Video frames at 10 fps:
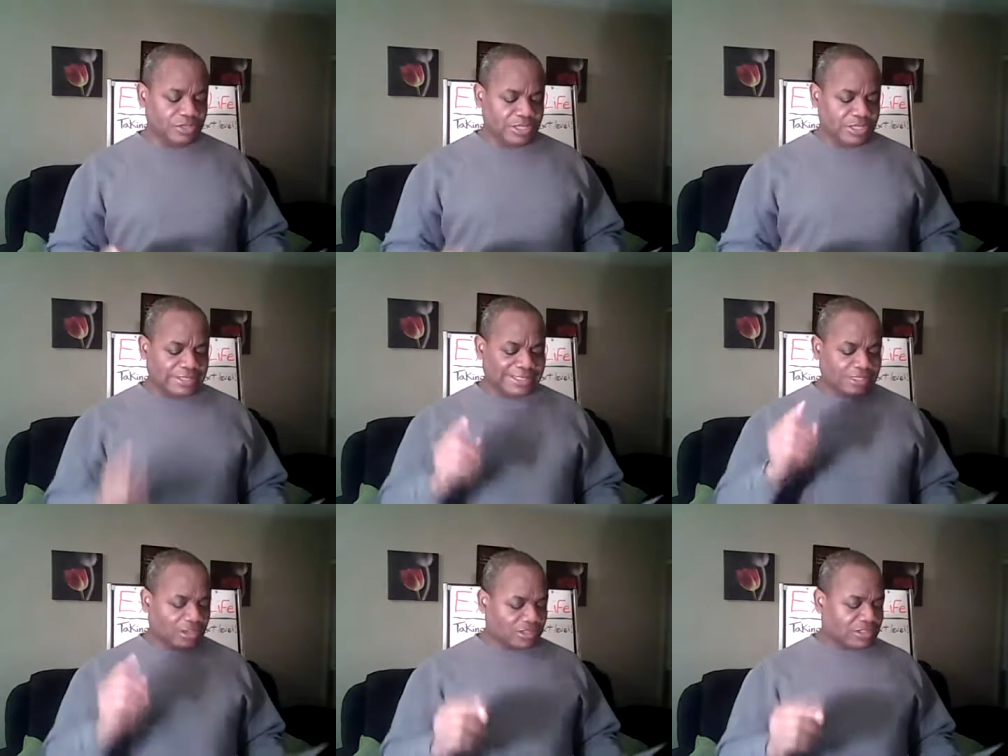Let
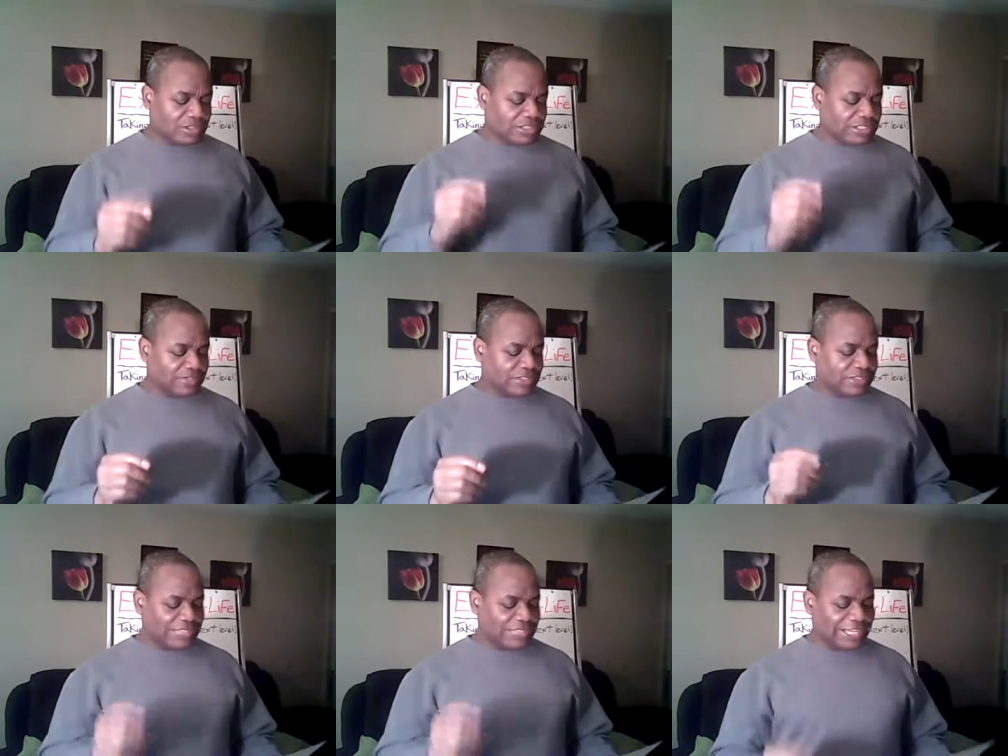others live their
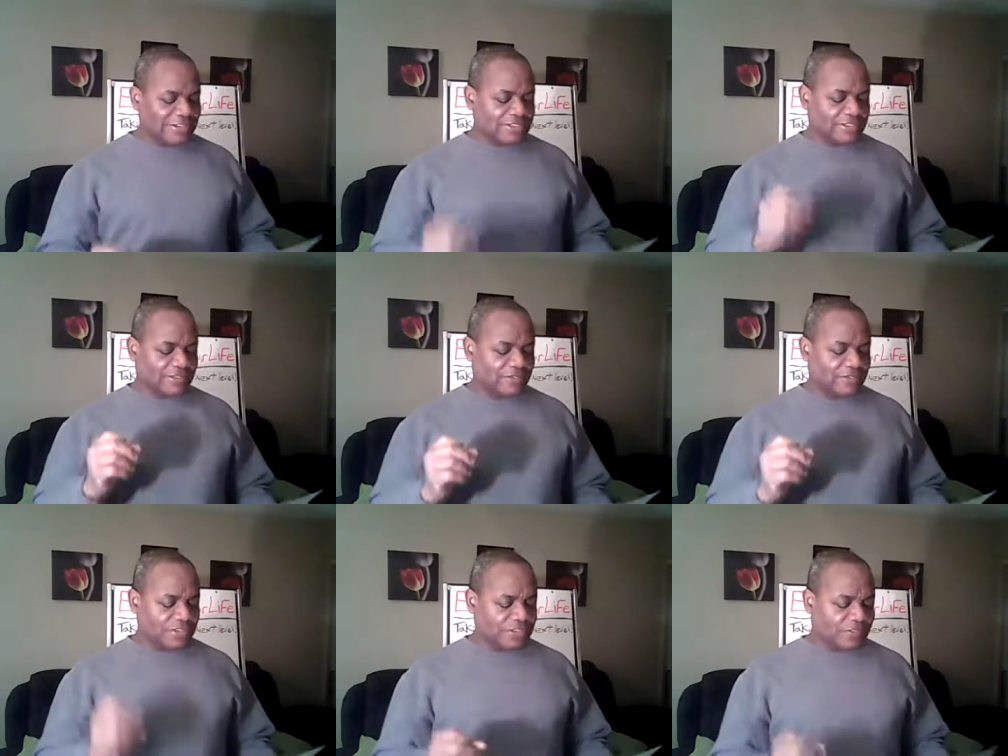lives in,
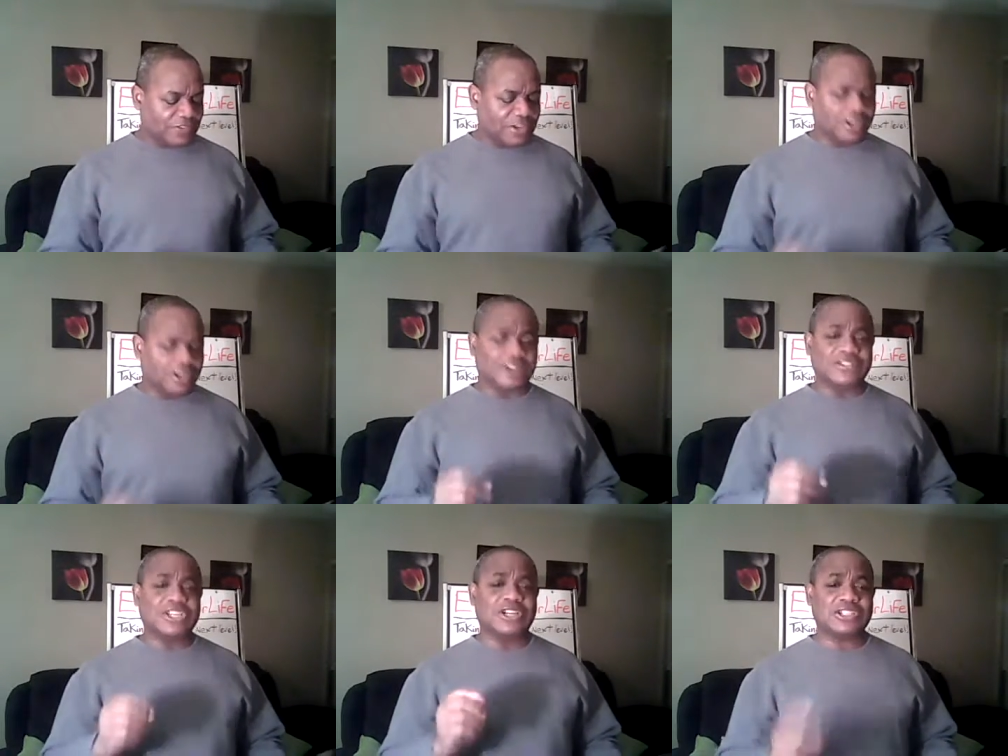in fear of
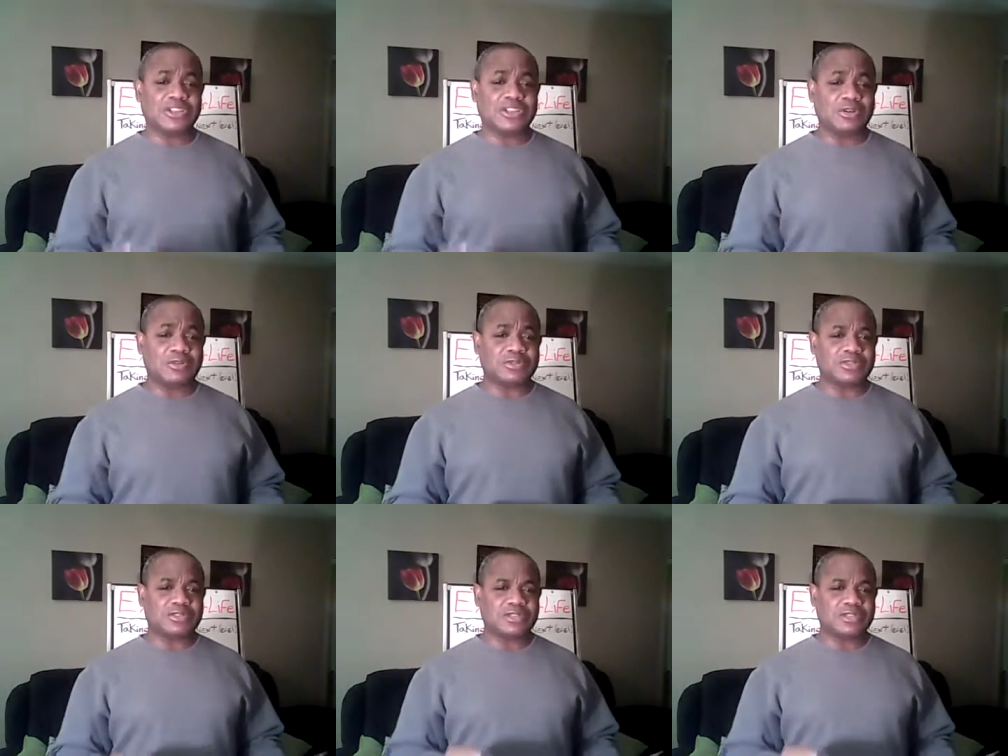the
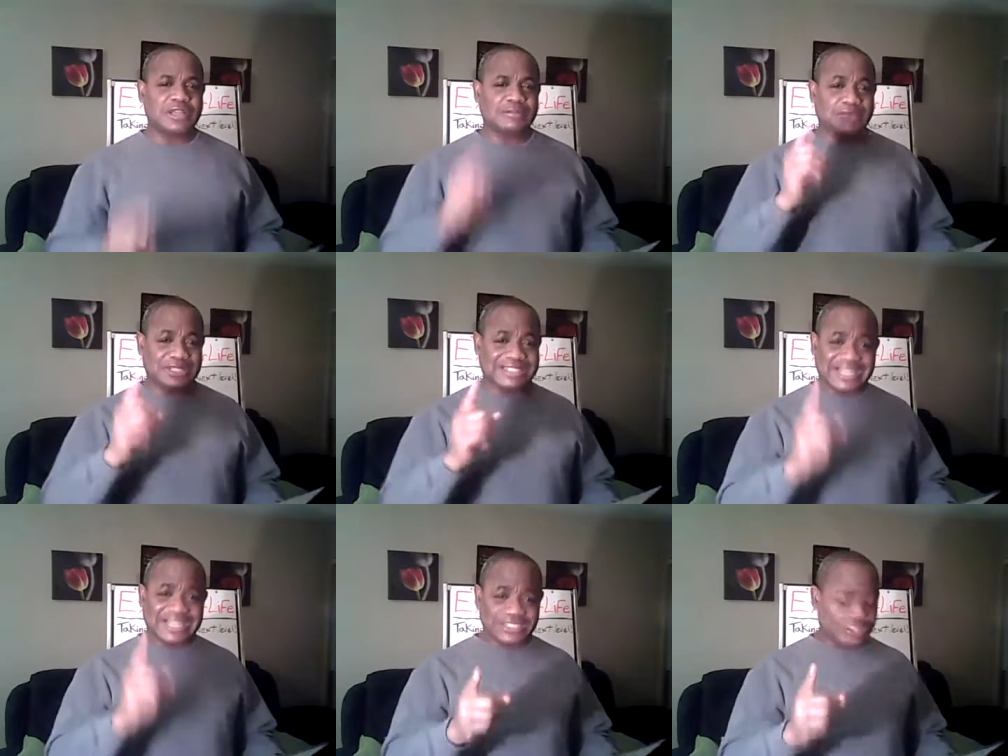unknown, but
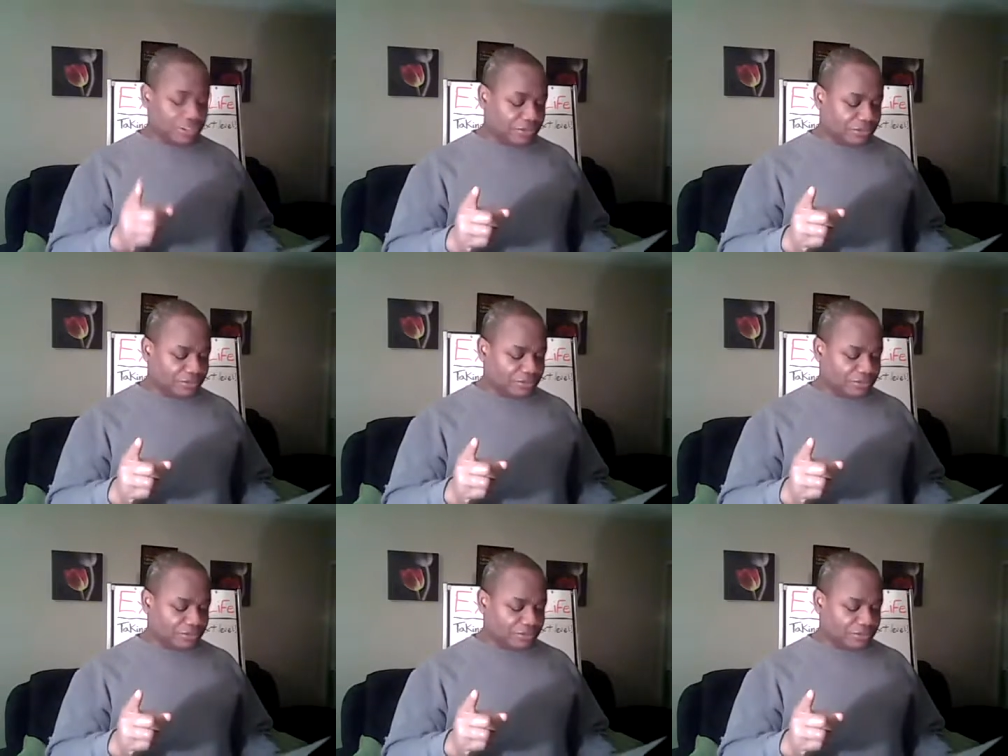not you.